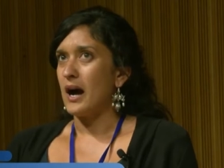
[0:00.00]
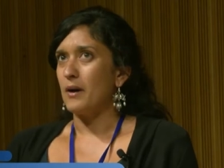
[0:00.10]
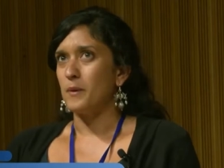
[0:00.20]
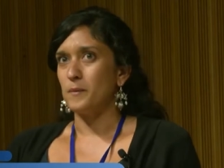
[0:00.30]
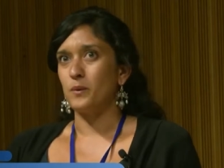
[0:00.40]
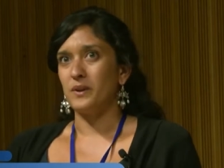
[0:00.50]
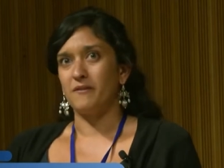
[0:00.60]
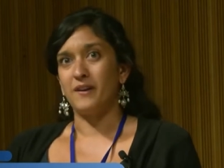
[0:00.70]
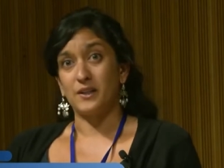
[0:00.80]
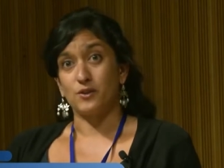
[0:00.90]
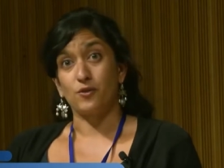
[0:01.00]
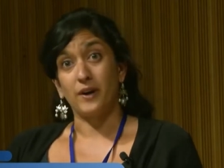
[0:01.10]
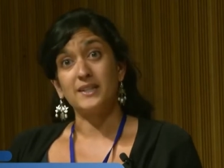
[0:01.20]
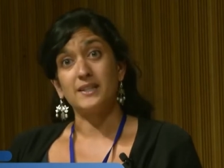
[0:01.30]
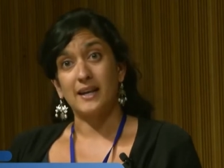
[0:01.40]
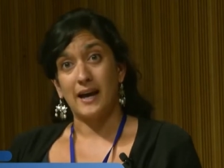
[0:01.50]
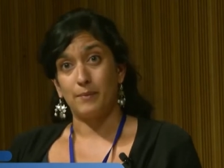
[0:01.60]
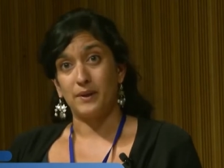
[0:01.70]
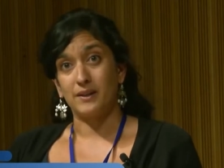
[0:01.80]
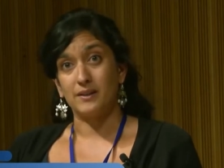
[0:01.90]
I remember when the financial crisis
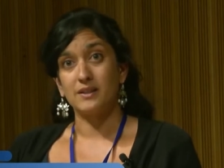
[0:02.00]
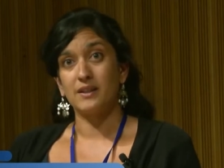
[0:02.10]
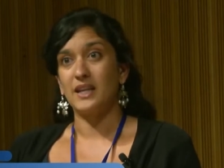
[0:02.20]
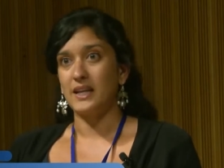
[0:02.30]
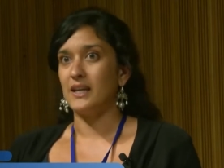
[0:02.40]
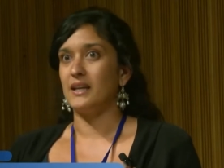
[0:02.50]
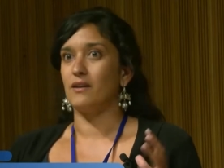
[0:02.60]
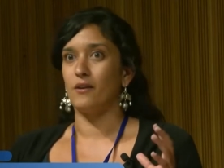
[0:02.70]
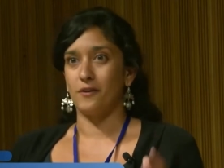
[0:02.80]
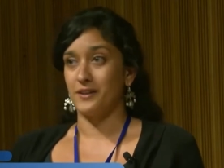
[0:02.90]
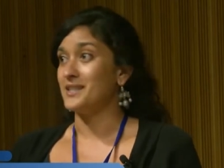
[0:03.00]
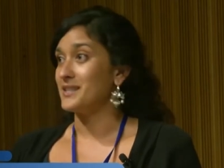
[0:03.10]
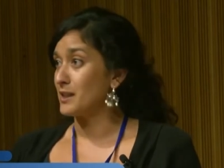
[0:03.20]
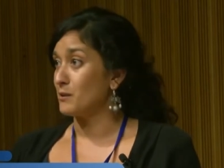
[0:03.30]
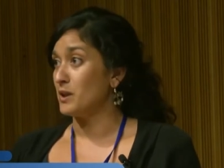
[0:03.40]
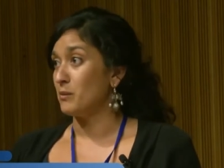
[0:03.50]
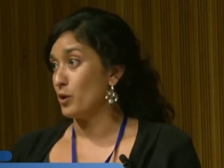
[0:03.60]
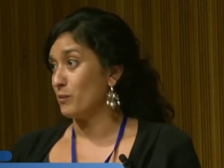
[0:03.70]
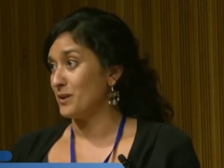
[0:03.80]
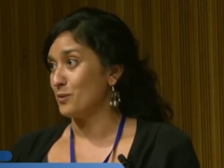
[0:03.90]
happened, thinking, oh, this is going to be the
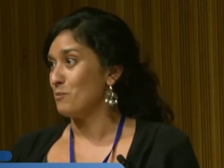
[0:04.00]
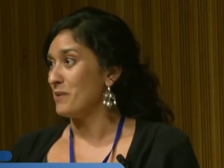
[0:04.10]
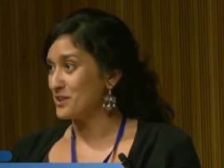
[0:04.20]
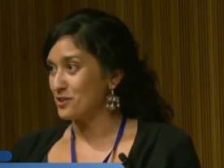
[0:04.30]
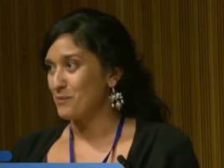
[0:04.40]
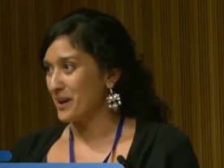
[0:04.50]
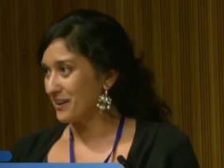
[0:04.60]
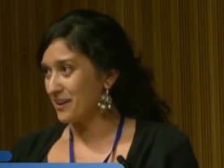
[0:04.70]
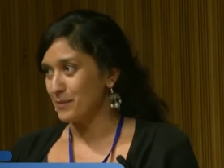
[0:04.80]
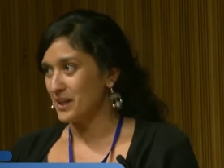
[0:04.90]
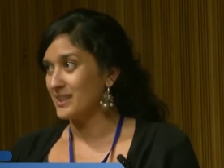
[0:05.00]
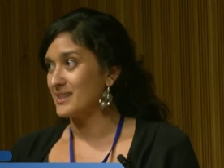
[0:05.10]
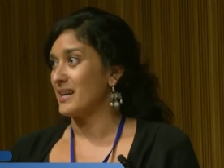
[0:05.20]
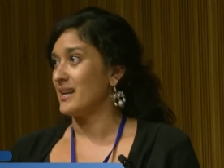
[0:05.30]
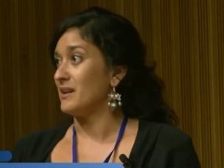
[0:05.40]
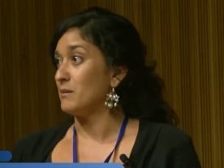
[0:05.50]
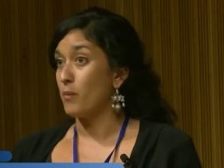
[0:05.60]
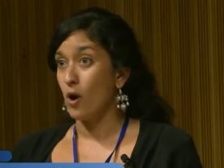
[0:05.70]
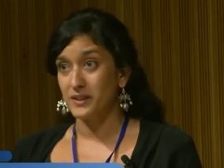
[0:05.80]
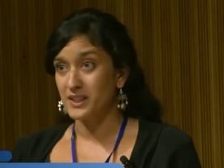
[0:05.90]
moment when mainstream economics
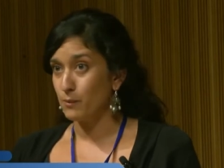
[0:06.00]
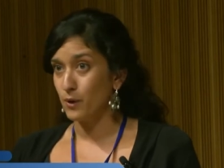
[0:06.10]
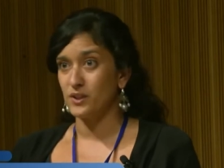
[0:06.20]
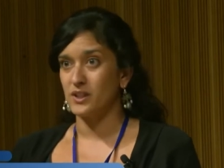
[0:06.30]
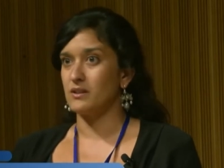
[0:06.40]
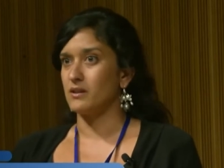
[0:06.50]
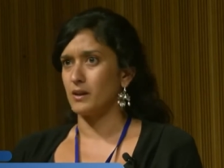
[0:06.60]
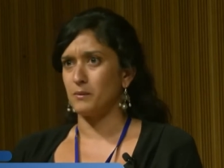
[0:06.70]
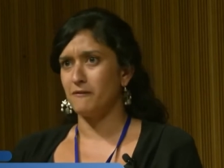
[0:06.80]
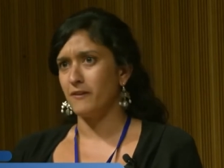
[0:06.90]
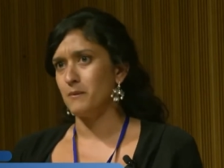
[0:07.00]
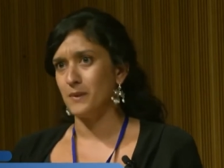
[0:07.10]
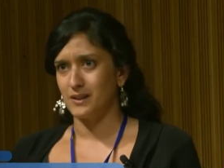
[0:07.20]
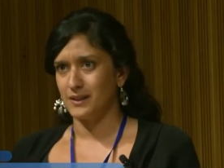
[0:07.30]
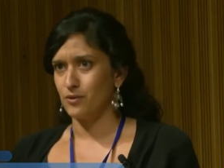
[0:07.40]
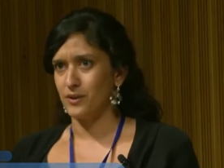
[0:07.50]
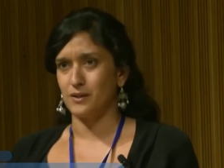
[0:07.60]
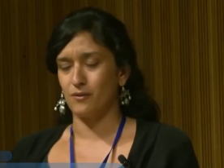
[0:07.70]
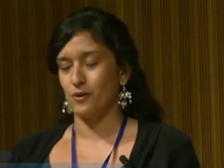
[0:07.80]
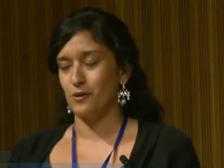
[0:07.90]
and policy approaches are going to be fundamentally
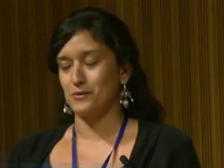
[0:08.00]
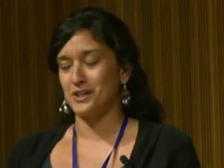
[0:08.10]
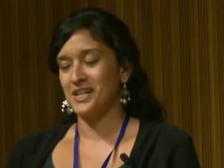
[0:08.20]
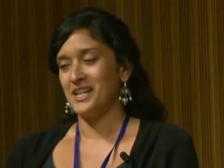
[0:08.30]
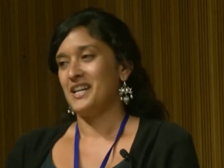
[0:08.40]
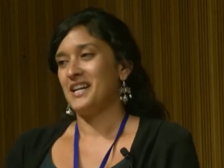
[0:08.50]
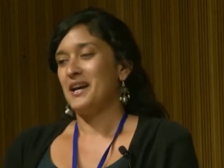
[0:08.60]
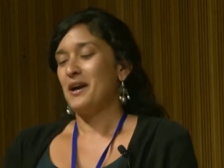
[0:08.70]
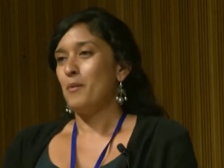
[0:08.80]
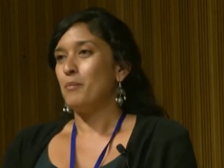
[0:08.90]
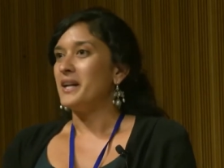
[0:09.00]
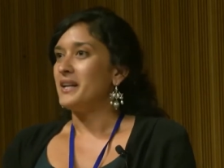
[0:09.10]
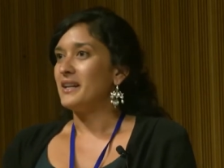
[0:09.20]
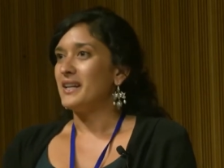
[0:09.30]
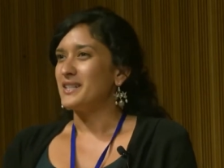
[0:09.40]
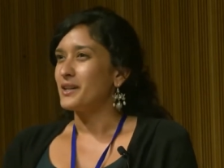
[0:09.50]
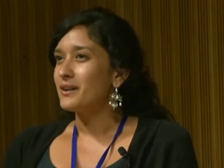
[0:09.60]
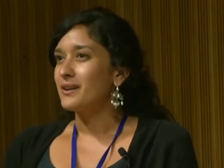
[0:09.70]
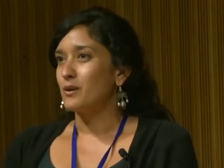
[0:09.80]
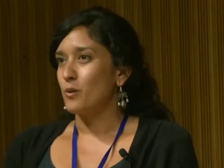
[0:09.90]
transformed. But it
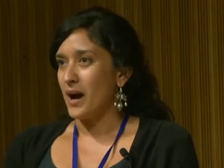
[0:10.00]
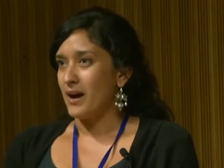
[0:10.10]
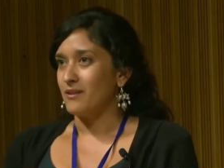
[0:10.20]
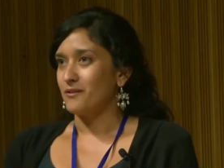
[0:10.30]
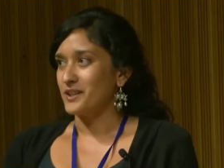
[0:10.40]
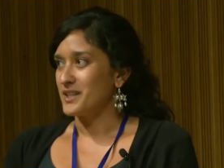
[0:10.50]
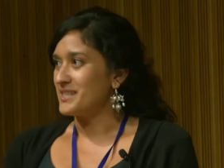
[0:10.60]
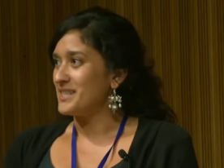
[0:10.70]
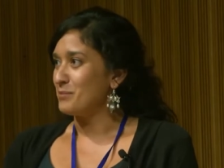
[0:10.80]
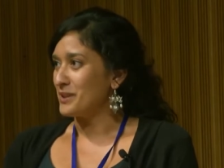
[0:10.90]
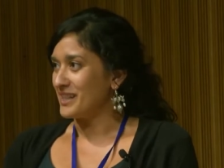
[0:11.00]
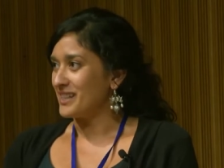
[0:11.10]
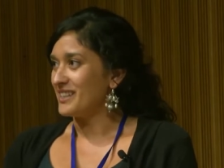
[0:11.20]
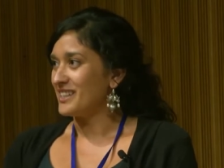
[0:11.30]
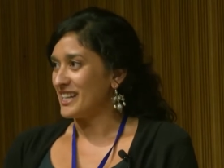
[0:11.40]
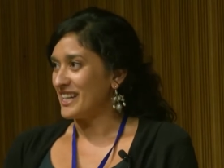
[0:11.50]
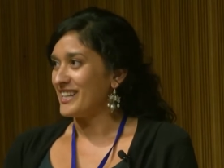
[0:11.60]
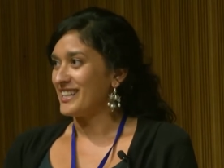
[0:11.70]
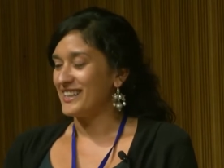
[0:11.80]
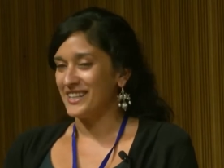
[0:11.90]
took a little while for it to seep in. Yeah, I